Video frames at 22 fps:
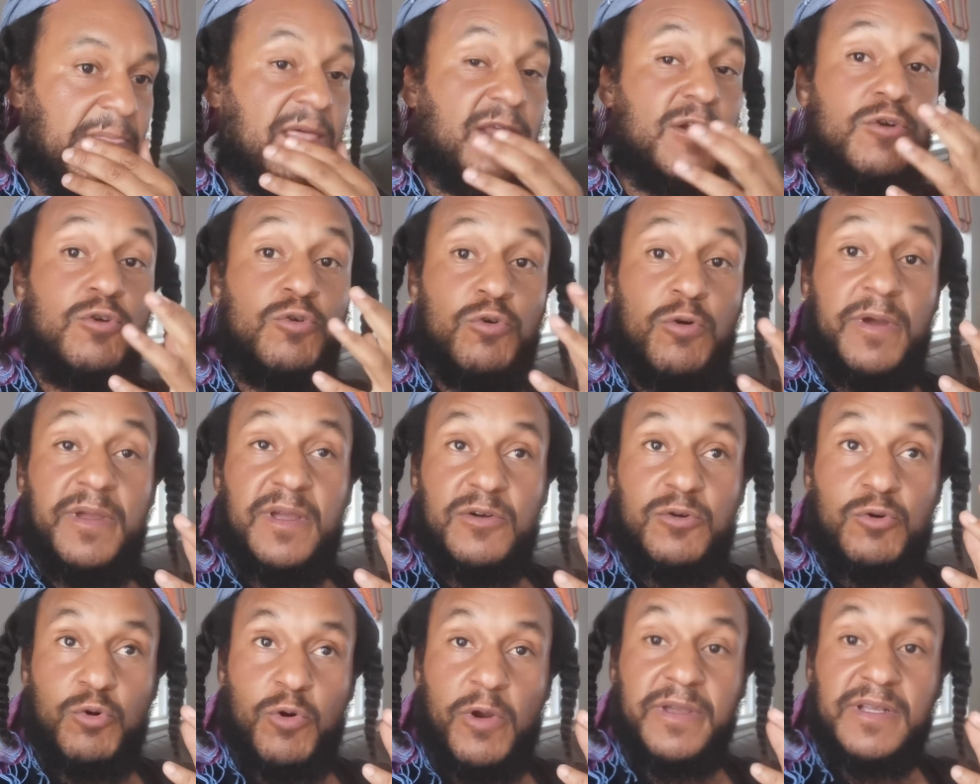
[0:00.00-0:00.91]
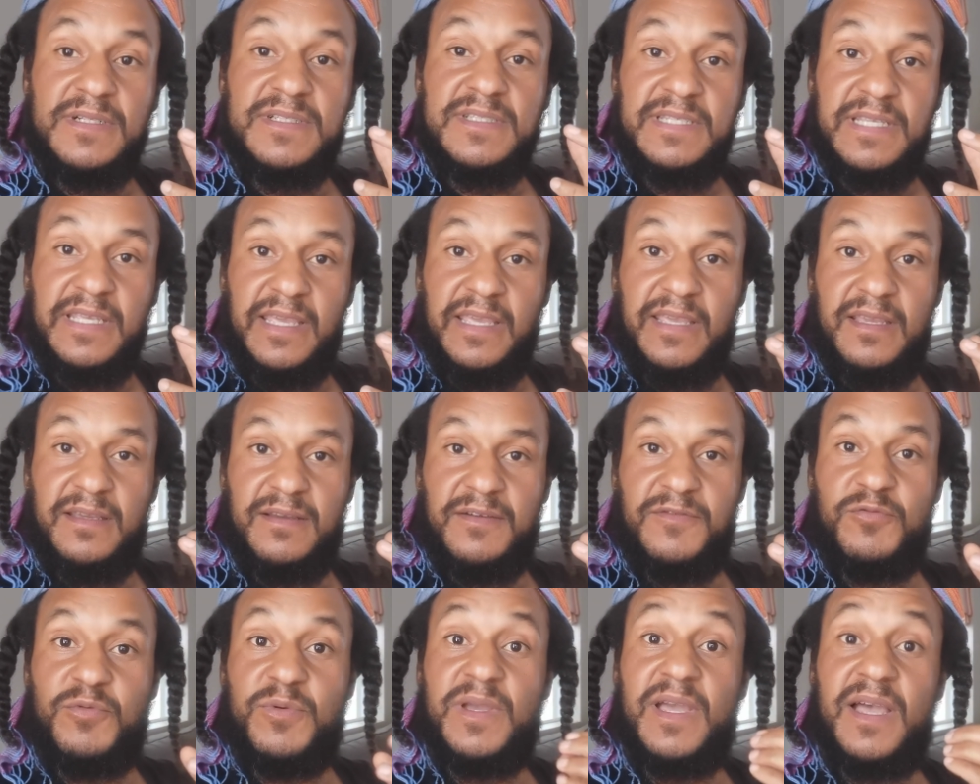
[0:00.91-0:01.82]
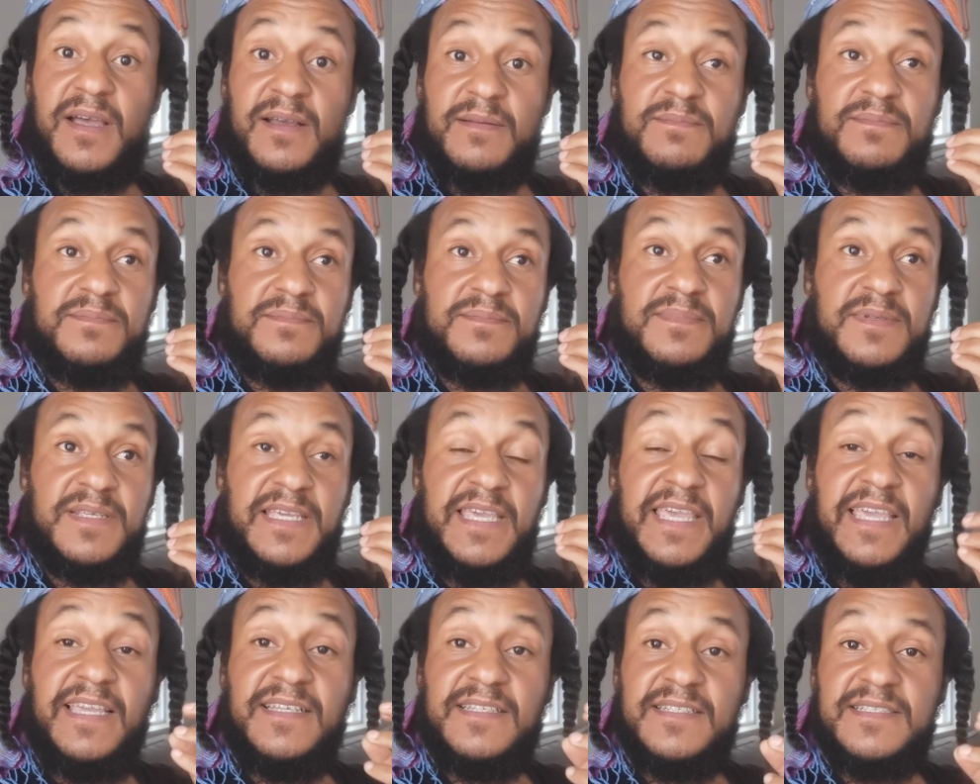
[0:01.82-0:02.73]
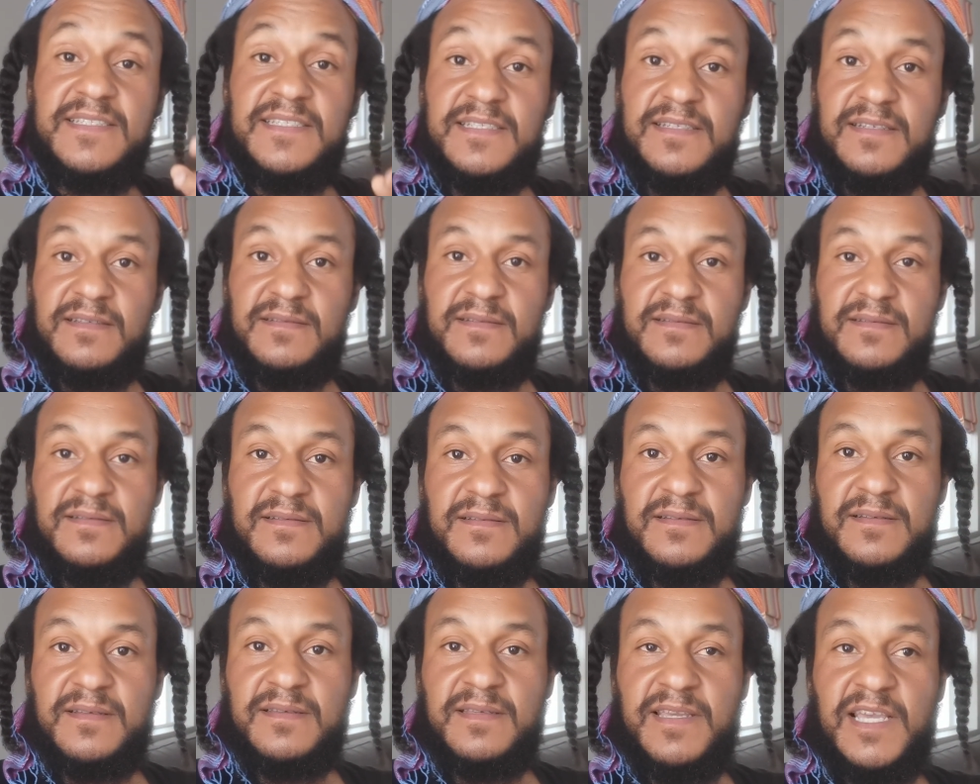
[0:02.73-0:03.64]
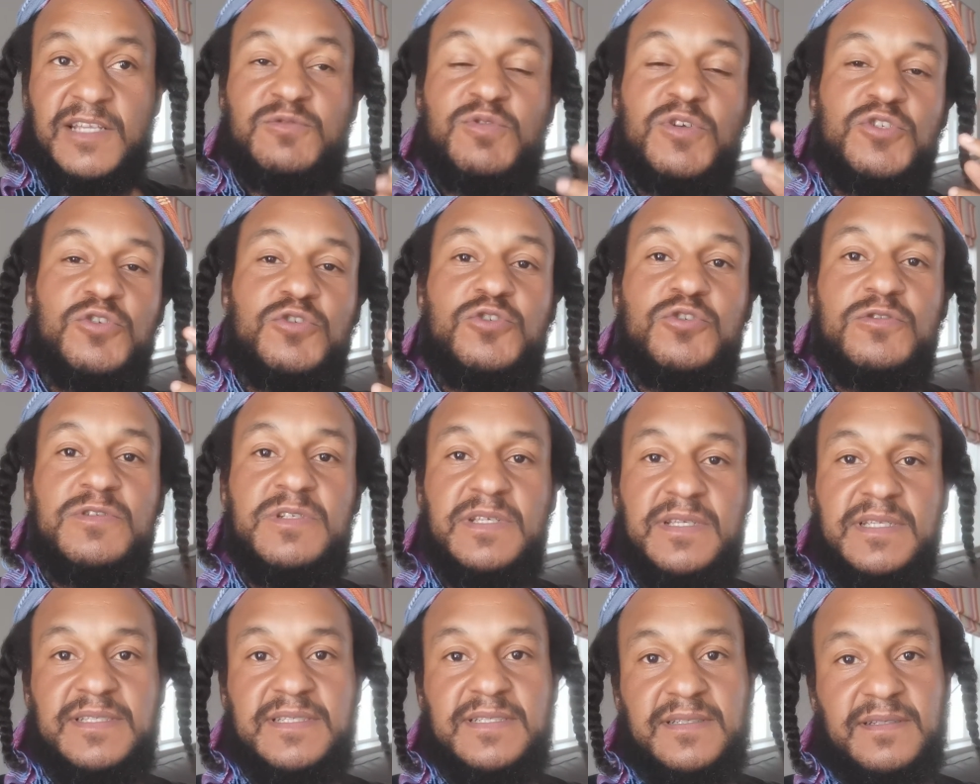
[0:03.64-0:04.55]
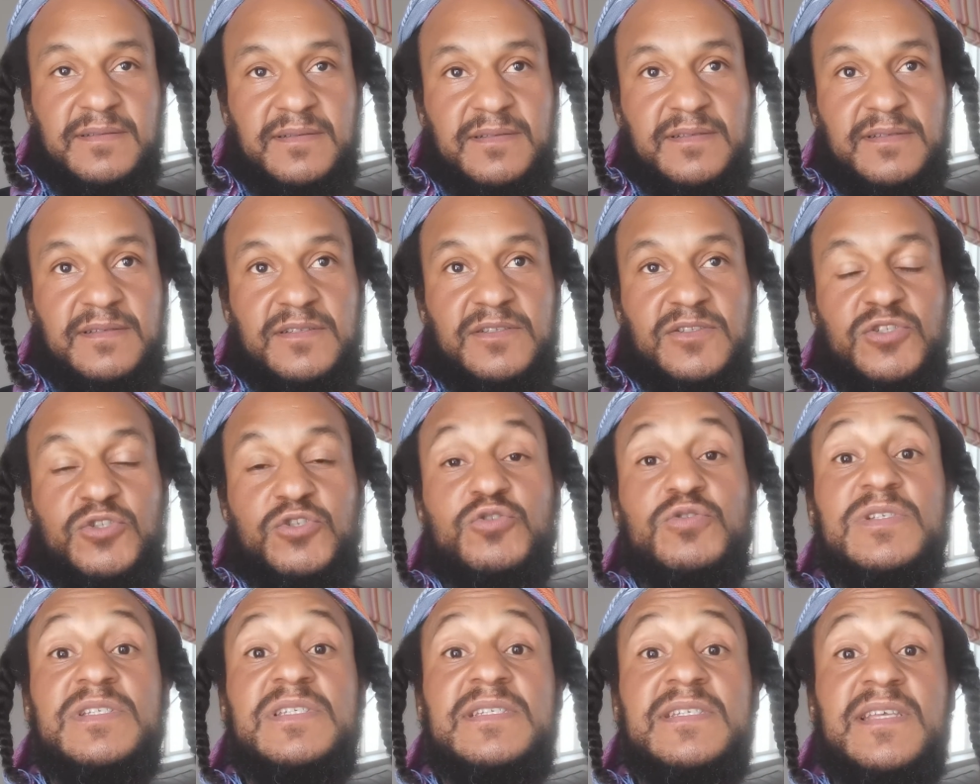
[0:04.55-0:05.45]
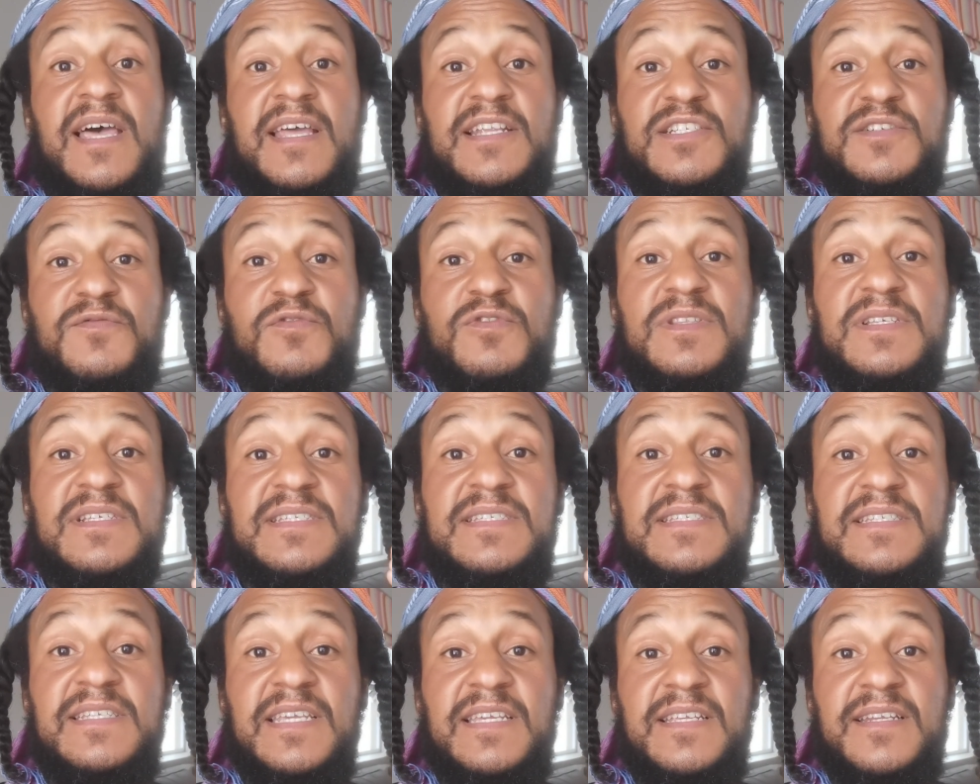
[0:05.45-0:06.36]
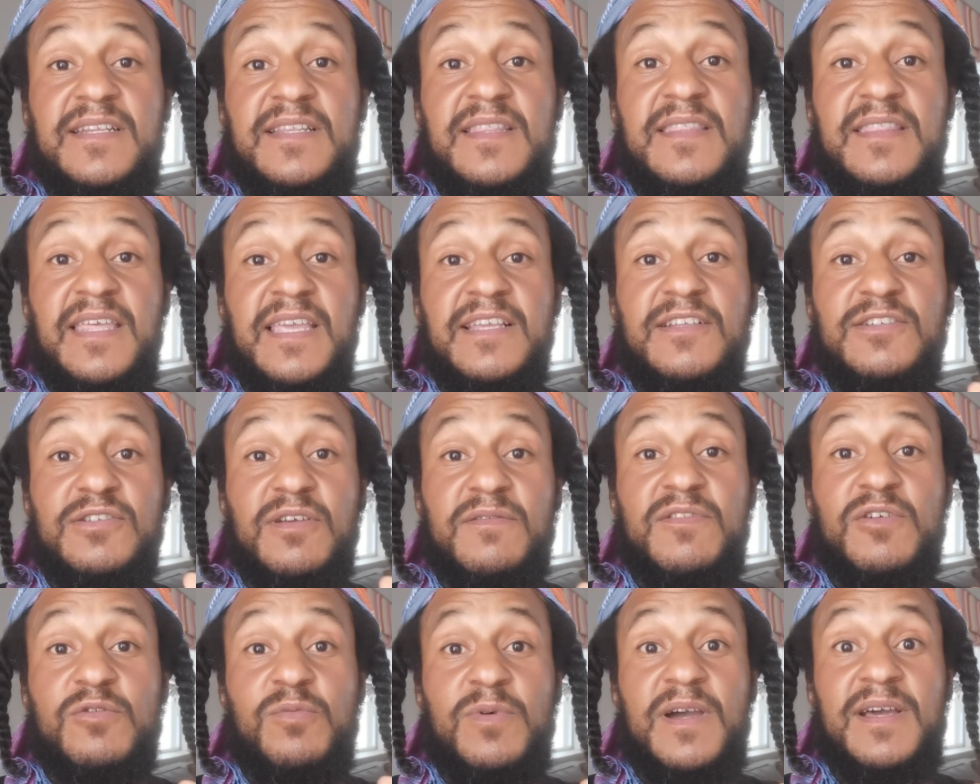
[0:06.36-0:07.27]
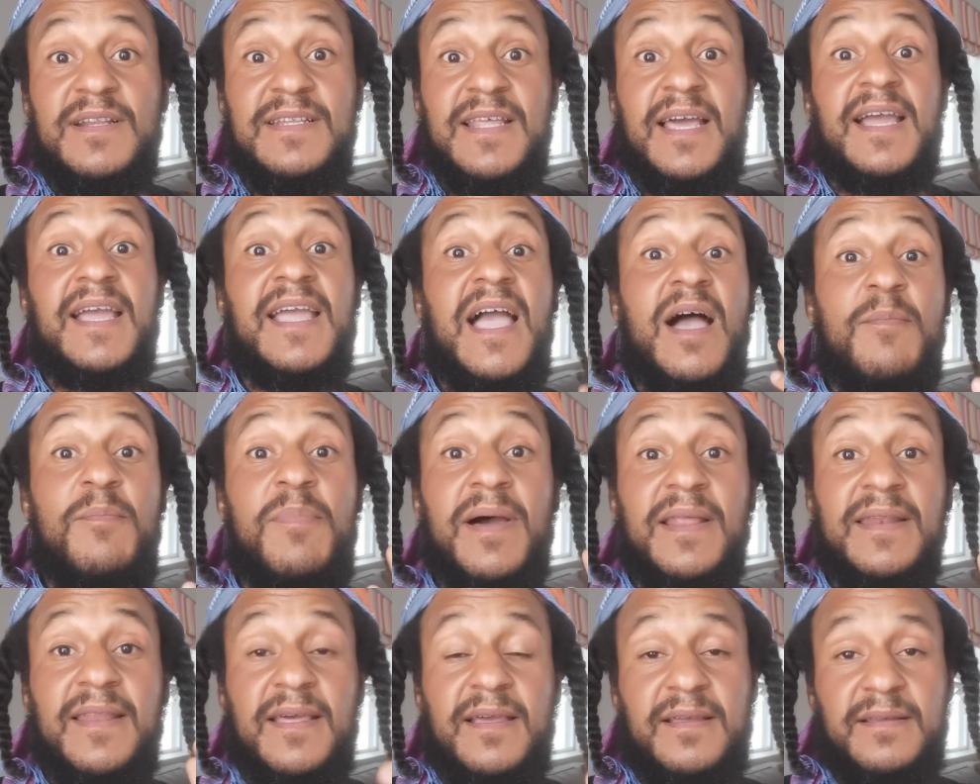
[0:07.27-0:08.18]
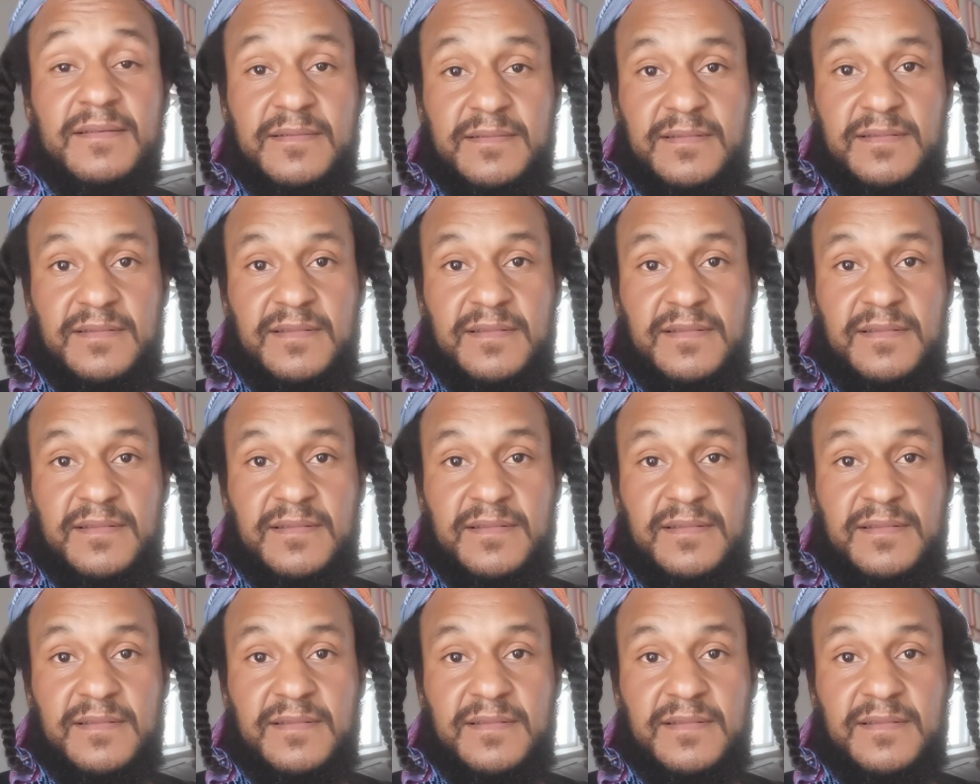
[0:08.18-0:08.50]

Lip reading: A royalty, if we are kings, guess what your duty is? To search for the secret things of the word Kabbalah.